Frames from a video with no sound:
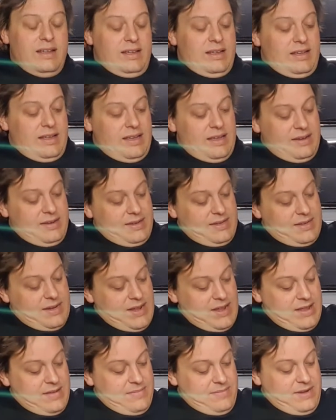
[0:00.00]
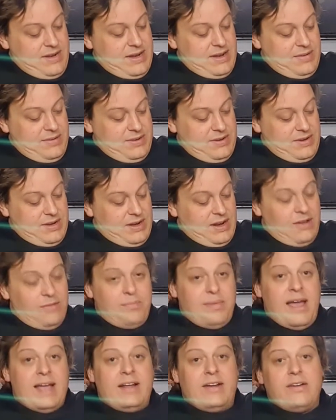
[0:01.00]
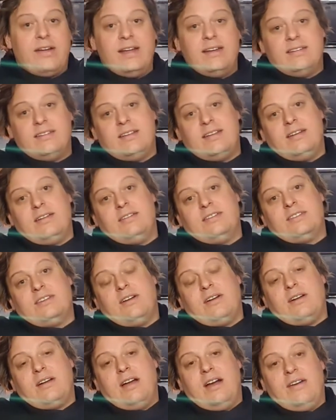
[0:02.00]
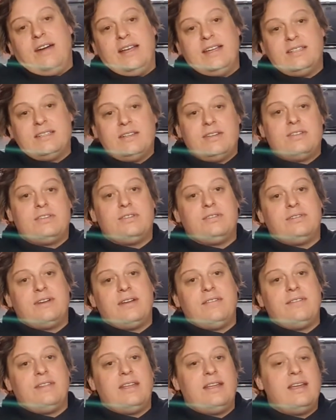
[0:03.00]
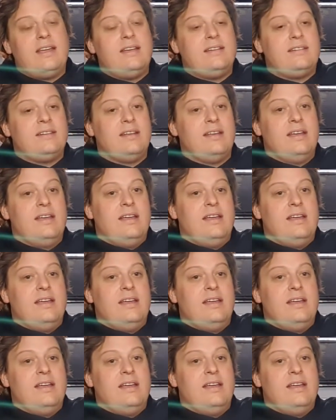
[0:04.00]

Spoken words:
and you know, doing a lot of banger racing and stock car racing and stuff over the years.